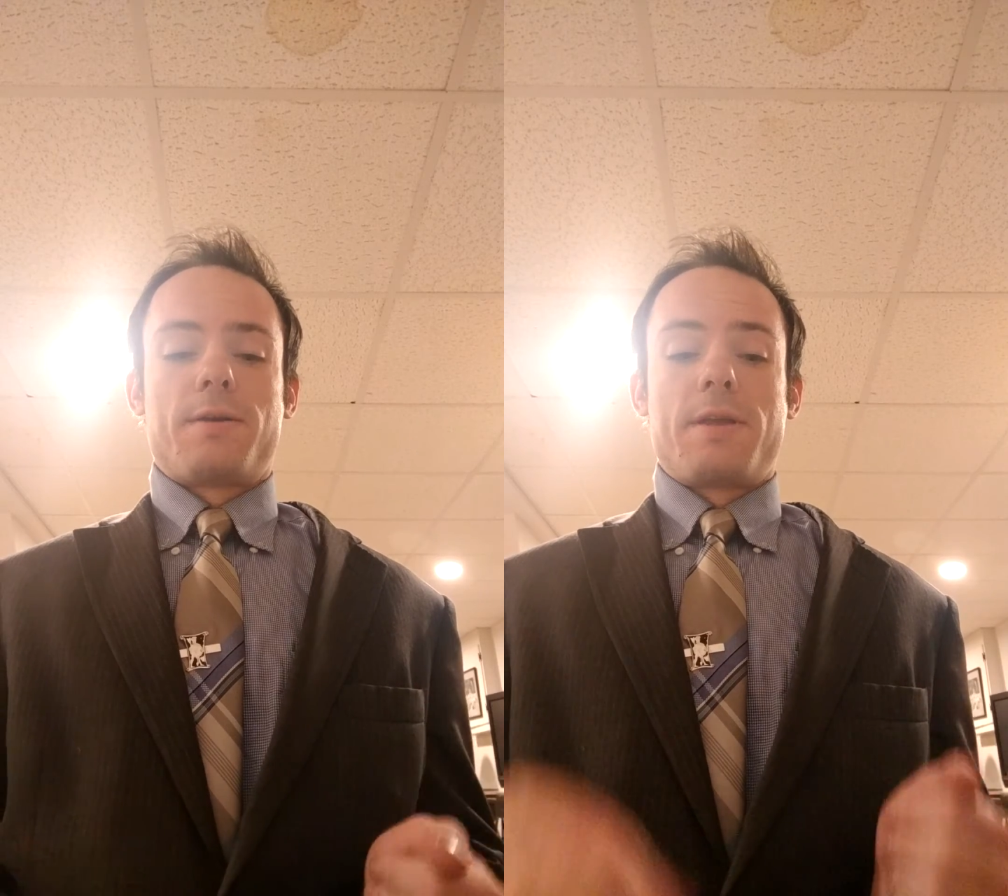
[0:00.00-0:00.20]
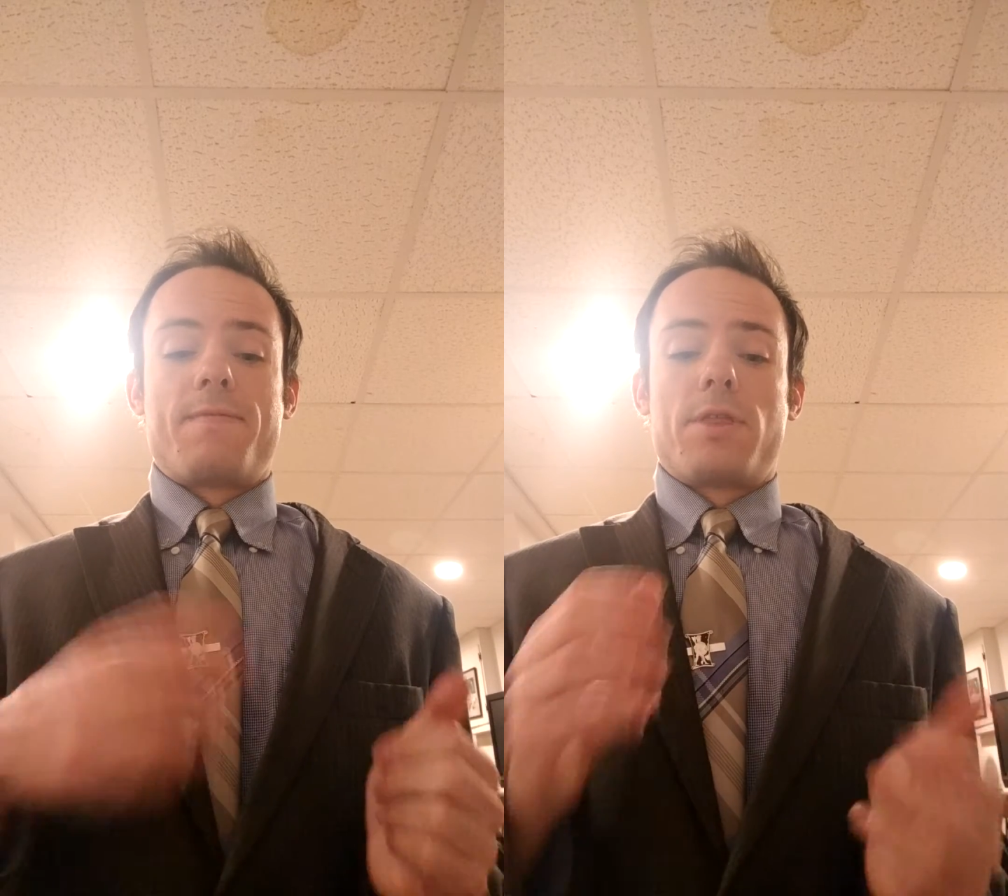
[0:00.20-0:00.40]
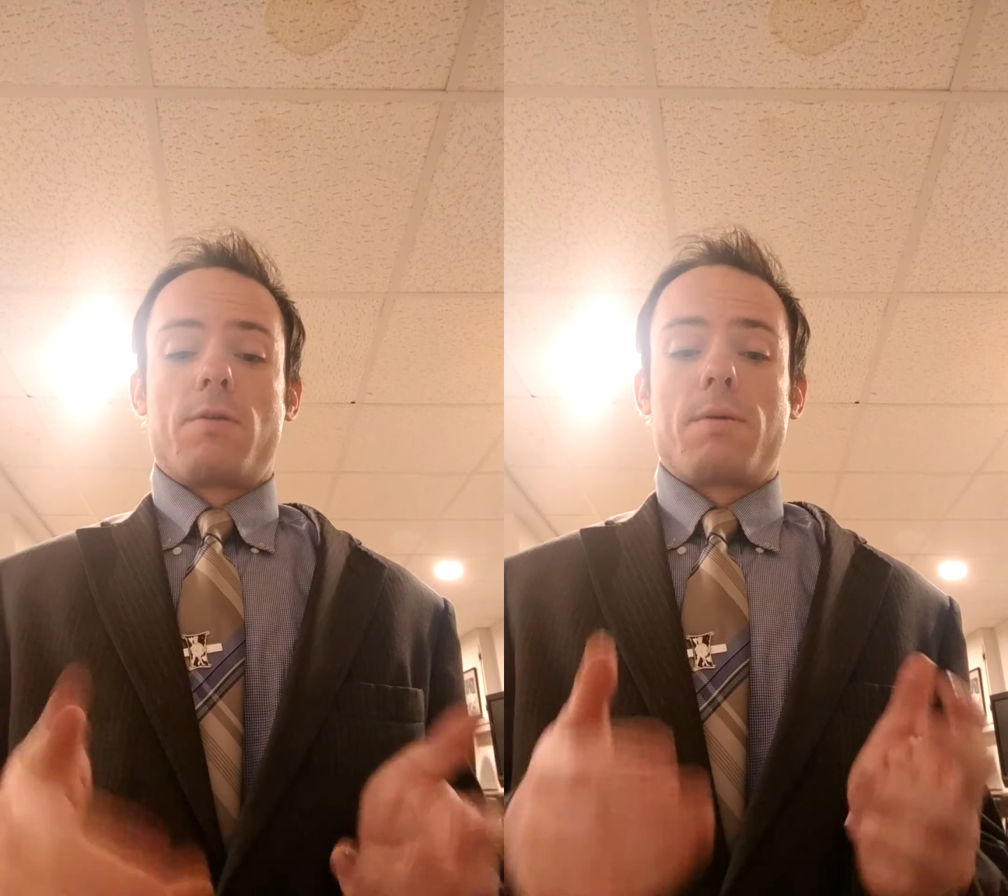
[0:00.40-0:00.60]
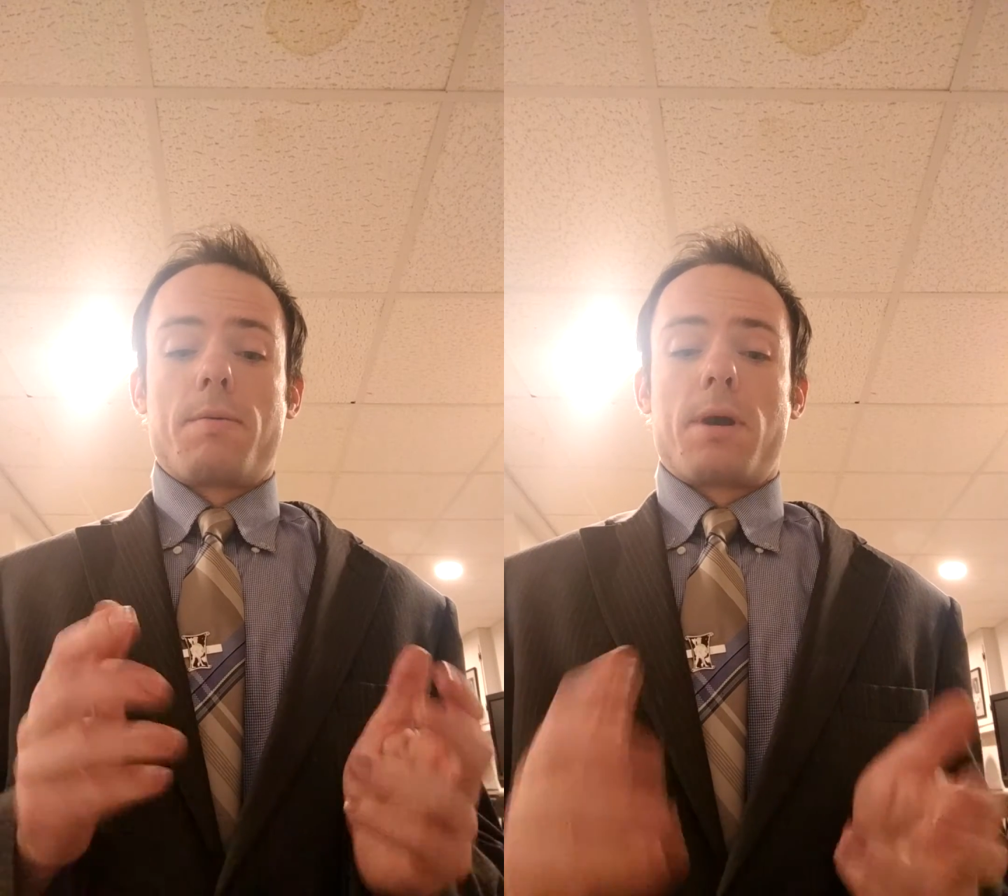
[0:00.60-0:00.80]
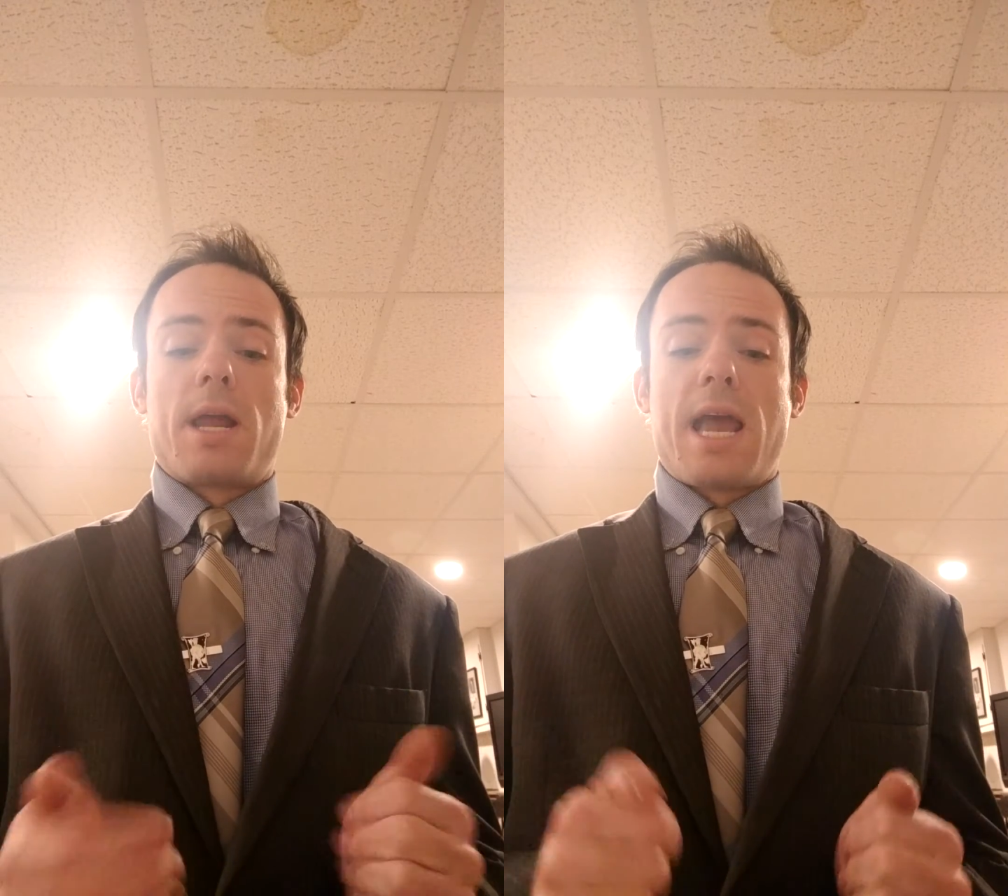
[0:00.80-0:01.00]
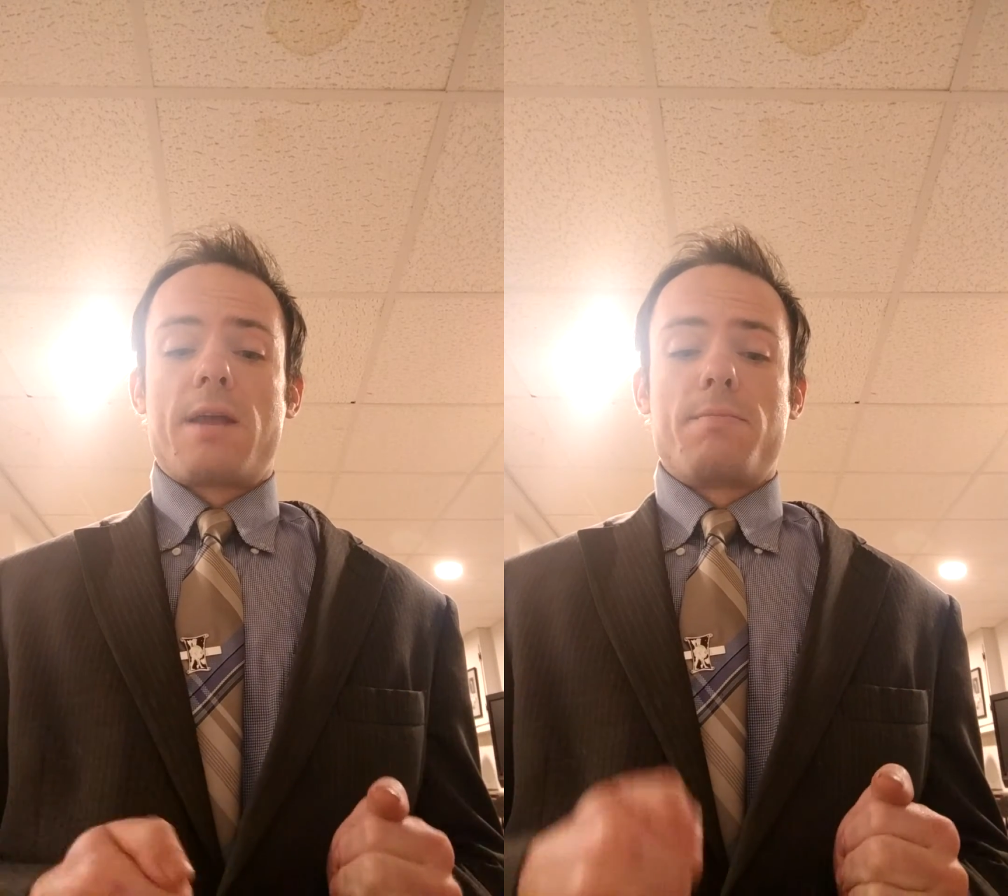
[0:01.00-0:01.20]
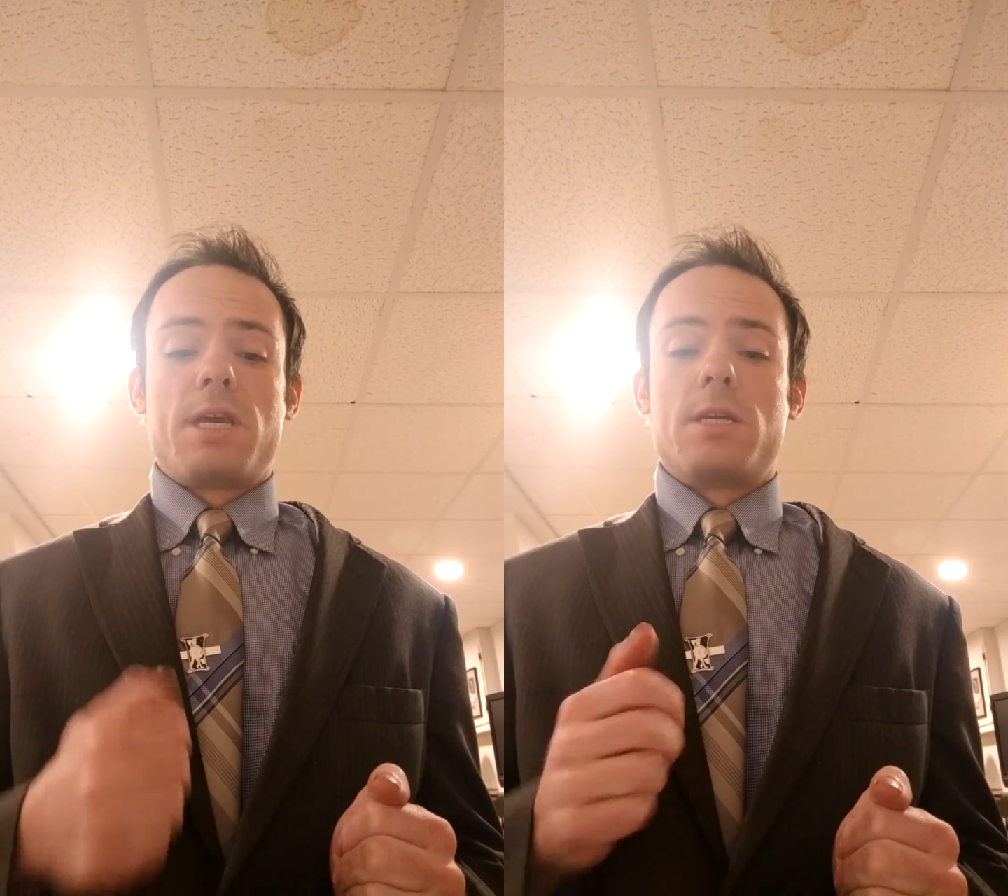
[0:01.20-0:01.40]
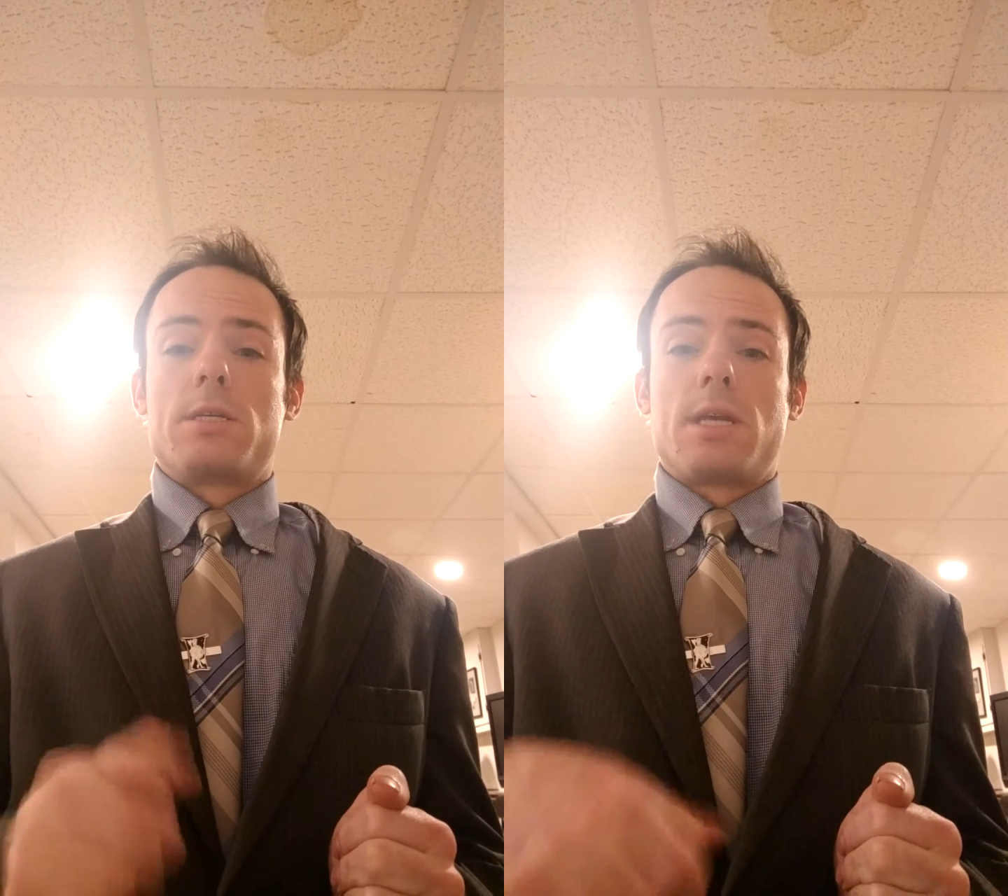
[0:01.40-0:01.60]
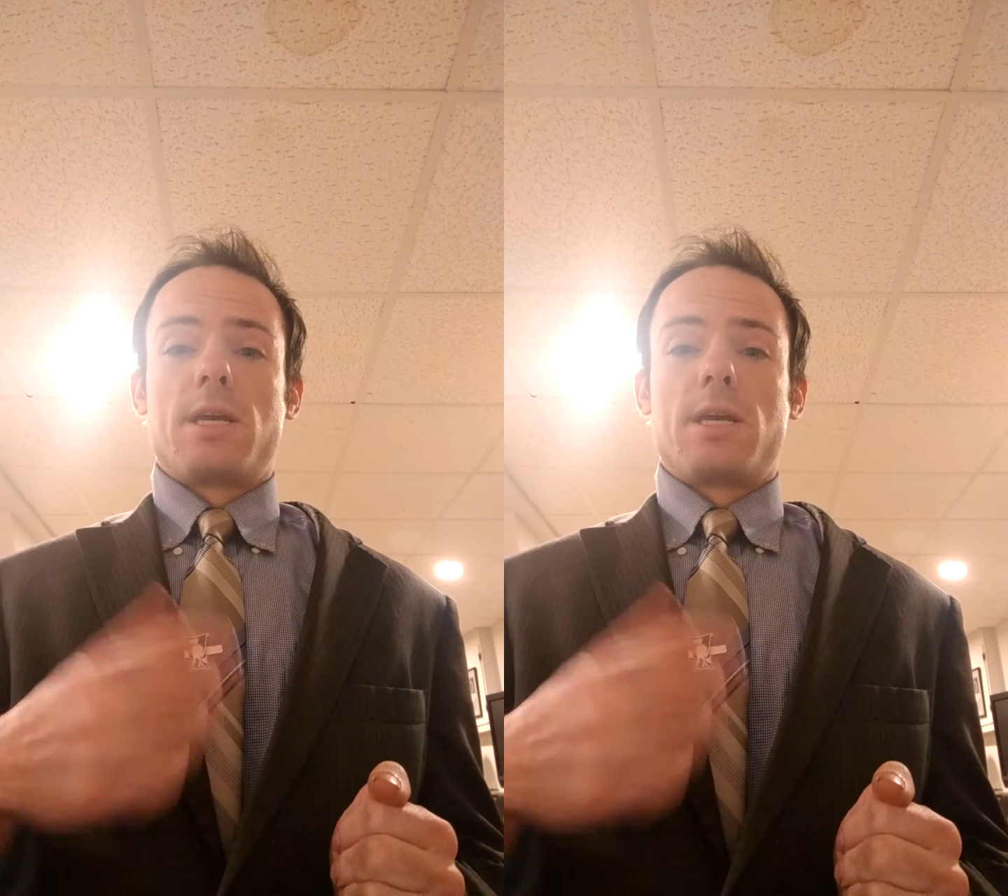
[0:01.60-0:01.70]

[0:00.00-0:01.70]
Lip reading: even though we were enemies,